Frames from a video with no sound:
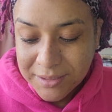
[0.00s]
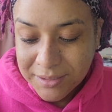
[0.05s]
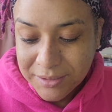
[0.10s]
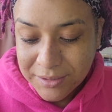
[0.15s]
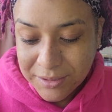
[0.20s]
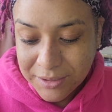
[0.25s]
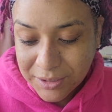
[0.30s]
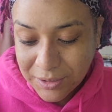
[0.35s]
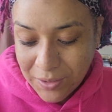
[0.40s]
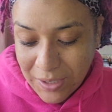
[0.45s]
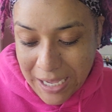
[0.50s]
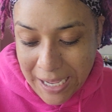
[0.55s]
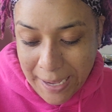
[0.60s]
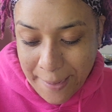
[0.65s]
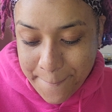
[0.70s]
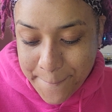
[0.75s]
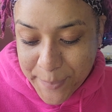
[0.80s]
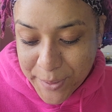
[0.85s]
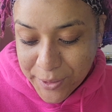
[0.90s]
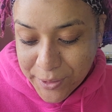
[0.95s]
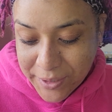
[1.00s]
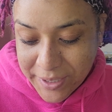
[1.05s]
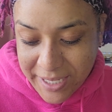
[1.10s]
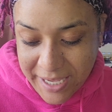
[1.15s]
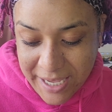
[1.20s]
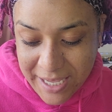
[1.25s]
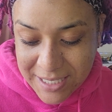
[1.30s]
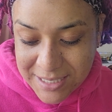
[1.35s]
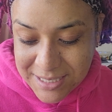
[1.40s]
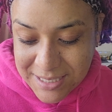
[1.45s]
You know, I burn
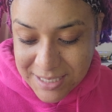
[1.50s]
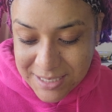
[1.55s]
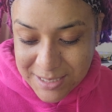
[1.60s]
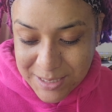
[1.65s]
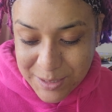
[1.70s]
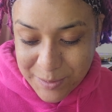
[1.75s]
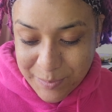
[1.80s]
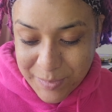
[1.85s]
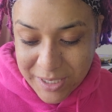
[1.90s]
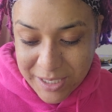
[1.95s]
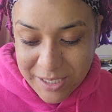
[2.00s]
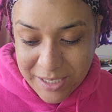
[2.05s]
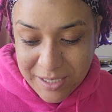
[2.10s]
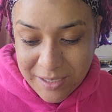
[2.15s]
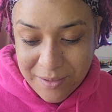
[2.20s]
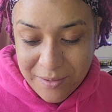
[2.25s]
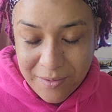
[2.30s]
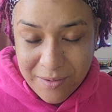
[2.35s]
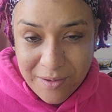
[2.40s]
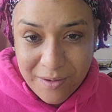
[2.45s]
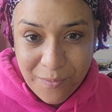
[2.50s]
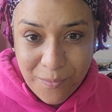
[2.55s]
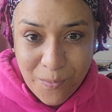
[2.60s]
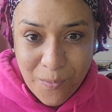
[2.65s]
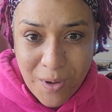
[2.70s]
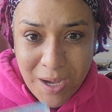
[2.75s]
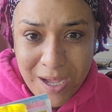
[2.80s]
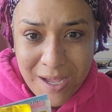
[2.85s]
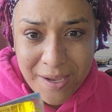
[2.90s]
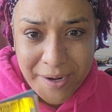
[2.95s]
ancestor money.
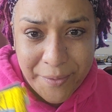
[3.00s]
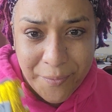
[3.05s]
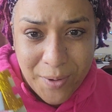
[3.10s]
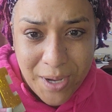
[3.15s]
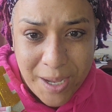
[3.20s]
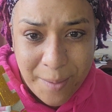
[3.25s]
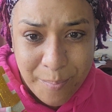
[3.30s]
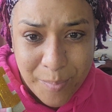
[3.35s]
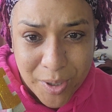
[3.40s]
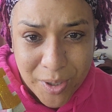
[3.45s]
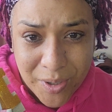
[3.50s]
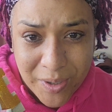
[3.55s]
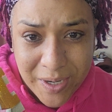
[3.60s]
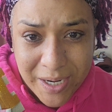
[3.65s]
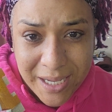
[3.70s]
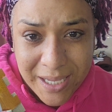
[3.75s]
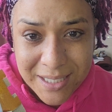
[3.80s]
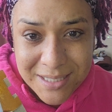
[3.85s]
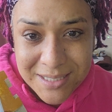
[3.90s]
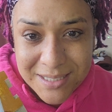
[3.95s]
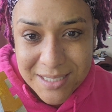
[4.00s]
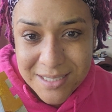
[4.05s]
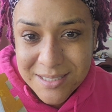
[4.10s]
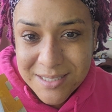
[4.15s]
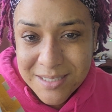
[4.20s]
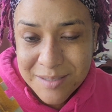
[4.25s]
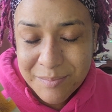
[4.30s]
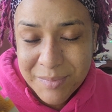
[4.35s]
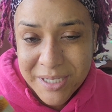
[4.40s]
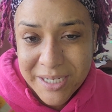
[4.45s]
Why do I burn
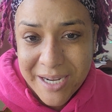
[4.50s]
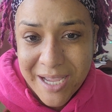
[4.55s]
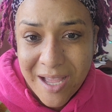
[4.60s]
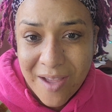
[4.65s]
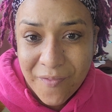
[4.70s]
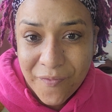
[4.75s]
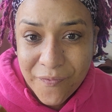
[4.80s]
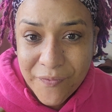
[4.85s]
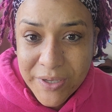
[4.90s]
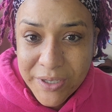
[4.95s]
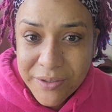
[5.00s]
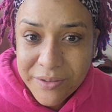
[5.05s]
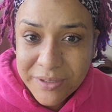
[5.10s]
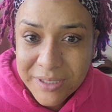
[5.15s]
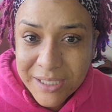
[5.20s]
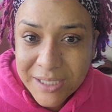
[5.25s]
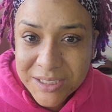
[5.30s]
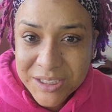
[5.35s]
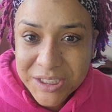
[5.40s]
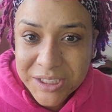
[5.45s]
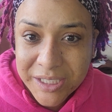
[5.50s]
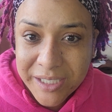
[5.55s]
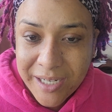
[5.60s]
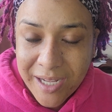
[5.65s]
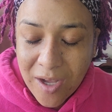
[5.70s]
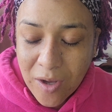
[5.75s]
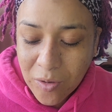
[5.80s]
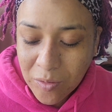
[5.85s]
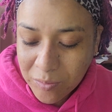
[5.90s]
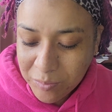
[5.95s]
ancestor money? I figured that shit
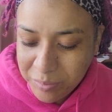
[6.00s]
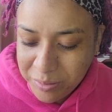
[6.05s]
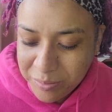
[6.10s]
out.